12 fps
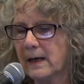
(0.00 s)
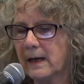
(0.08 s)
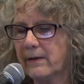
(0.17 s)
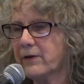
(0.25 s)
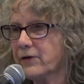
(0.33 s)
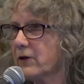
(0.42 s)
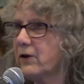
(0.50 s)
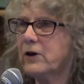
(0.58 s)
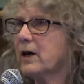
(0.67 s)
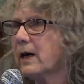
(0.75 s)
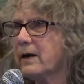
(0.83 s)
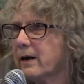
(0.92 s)
there's a
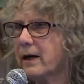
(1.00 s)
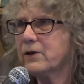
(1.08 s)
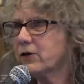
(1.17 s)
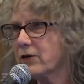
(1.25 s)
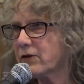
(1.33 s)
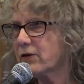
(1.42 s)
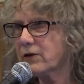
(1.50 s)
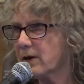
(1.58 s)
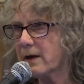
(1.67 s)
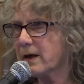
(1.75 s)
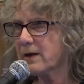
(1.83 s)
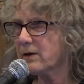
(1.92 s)
United Nations
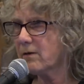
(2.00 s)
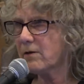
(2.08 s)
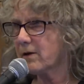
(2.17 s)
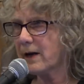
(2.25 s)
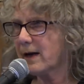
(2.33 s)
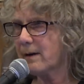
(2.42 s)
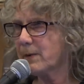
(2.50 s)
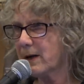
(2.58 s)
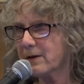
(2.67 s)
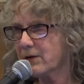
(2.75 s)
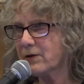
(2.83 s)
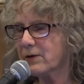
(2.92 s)
study on
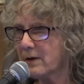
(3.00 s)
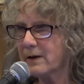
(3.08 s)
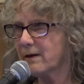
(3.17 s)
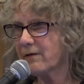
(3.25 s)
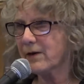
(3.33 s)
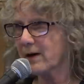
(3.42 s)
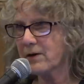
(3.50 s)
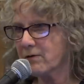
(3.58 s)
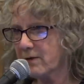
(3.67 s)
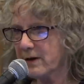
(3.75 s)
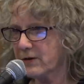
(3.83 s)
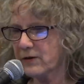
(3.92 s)
happiness in different
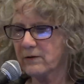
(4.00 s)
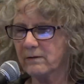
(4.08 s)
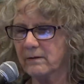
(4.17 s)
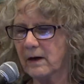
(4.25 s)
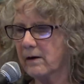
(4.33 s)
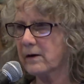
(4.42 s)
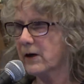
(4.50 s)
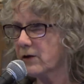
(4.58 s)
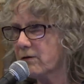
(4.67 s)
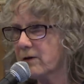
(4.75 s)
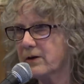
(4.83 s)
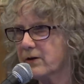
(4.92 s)
countries. Our
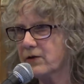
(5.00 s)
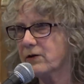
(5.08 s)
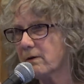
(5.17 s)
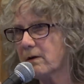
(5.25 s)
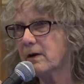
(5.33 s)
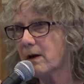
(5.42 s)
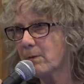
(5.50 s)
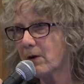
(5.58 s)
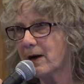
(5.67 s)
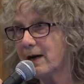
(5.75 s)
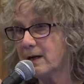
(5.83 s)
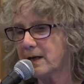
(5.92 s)
country is
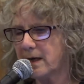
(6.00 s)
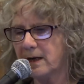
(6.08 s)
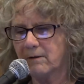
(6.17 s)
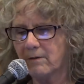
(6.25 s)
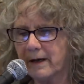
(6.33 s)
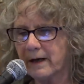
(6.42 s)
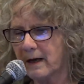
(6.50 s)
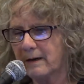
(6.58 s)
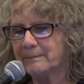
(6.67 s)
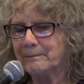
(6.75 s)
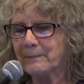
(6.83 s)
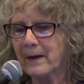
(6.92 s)
number 18 right
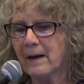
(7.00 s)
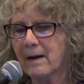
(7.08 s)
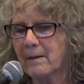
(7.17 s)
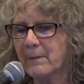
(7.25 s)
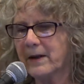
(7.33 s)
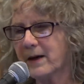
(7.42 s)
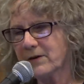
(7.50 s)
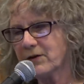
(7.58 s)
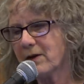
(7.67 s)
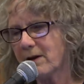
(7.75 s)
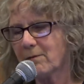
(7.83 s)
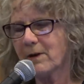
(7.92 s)
now, but that's
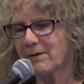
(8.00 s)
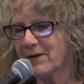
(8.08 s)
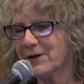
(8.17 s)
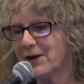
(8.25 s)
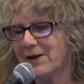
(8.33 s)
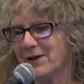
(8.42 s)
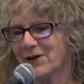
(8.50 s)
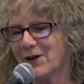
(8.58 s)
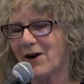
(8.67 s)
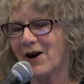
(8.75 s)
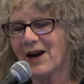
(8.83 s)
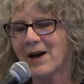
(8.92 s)
not relevant to this
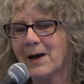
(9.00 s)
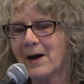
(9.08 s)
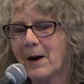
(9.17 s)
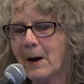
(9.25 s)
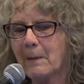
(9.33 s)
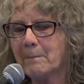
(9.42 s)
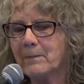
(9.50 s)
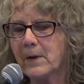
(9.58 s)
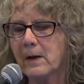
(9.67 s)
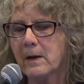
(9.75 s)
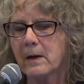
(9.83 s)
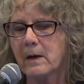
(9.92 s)
talk. Um,
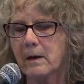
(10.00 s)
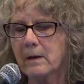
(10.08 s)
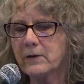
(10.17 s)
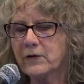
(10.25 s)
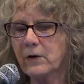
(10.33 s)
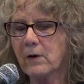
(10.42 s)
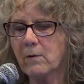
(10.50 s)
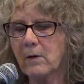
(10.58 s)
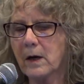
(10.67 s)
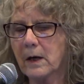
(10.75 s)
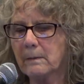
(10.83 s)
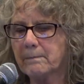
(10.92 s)
so,
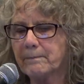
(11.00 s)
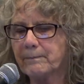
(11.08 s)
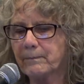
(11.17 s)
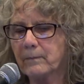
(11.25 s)
um,